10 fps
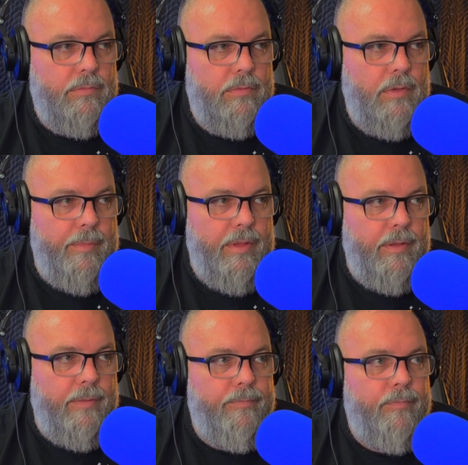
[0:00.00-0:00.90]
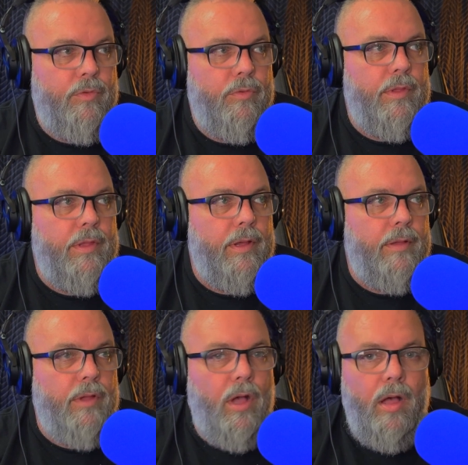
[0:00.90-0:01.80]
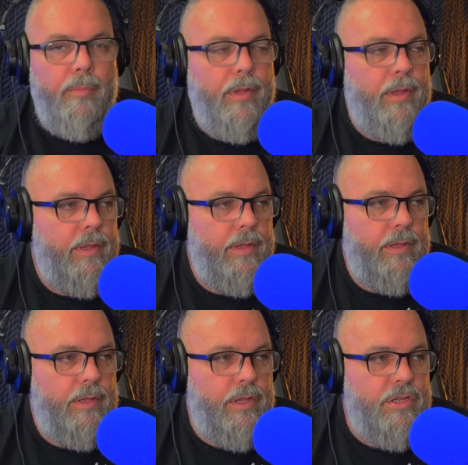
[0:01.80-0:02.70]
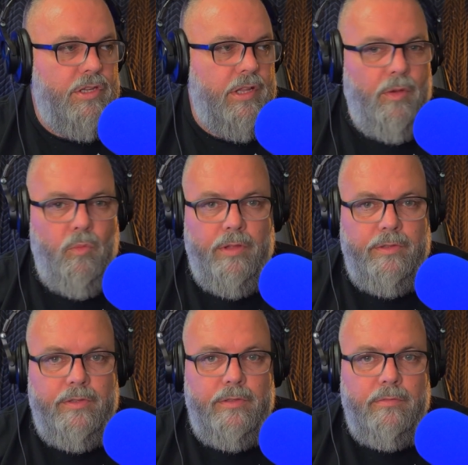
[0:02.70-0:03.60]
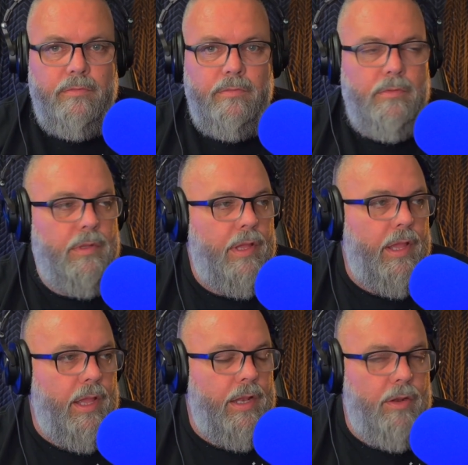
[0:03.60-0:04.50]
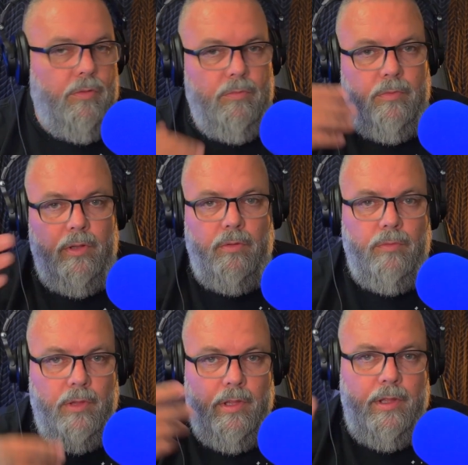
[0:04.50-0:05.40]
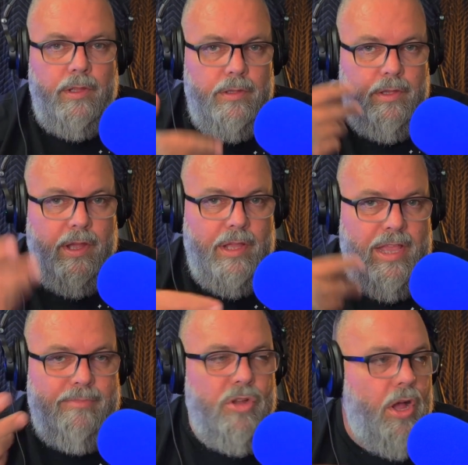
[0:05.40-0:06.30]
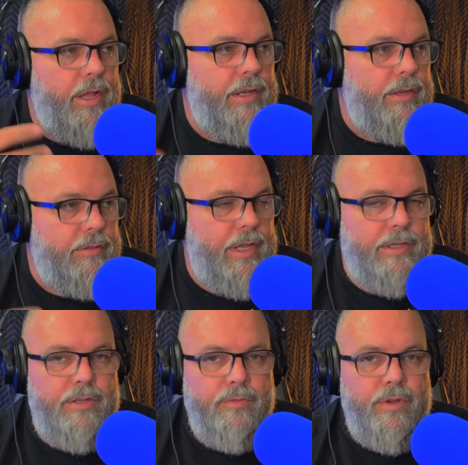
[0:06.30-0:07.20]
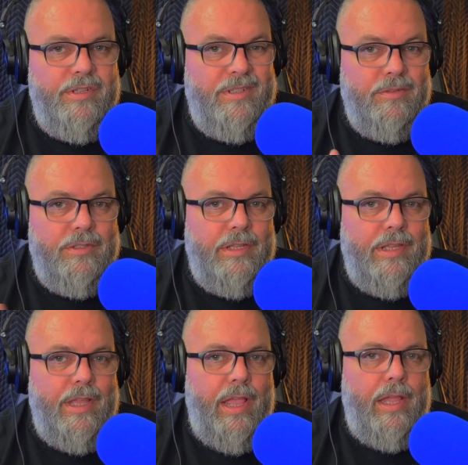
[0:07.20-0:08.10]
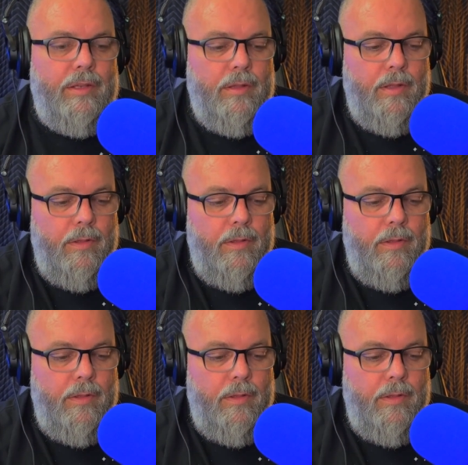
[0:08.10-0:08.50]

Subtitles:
I mean through the hub, you just click it once, and it'll you got to keep talking, it'll test your voice, and it'll set the gain